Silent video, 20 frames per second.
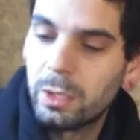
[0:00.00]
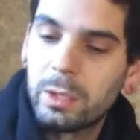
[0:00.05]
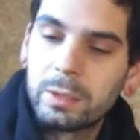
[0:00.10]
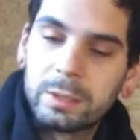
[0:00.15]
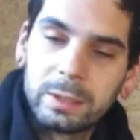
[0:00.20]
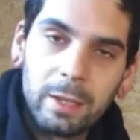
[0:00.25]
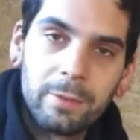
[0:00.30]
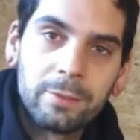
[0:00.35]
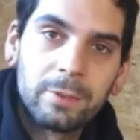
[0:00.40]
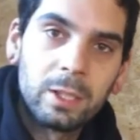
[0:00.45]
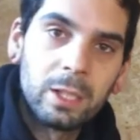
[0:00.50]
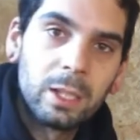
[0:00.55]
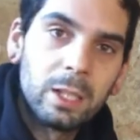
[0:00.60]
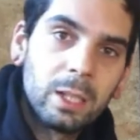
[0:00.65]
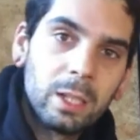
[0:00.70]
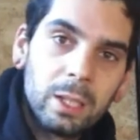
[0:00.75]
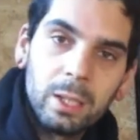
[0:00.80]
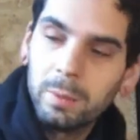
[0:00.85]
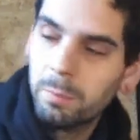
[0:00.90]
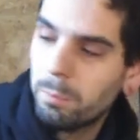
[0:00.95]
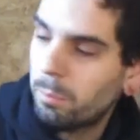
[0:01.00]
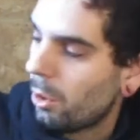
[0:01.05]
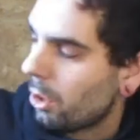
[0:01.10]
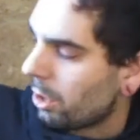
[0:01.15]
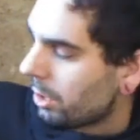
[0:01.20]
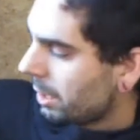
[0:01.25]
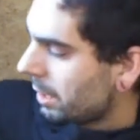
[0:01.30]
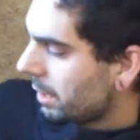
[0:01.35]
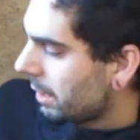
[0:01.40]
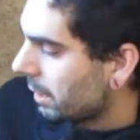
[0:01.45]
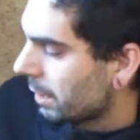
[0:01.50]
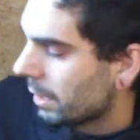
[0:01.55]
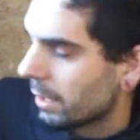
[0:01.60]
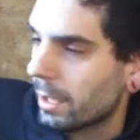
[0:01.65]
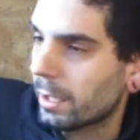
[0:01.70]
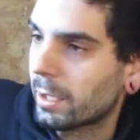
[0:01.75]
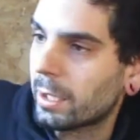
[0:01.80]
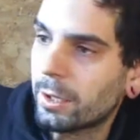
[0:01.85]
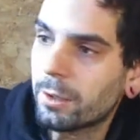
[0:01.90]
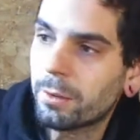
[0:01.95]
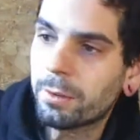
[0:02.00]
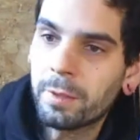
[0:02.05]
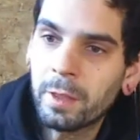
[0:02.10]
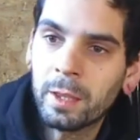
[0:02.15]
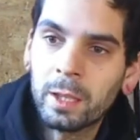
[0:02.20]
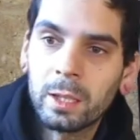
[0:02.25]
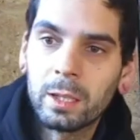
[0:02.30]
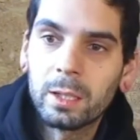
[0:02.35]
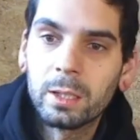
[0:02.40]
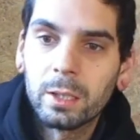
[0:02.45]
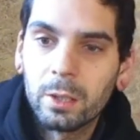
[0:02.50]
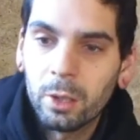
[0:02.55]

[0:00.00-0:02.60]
safety pocket kind of thing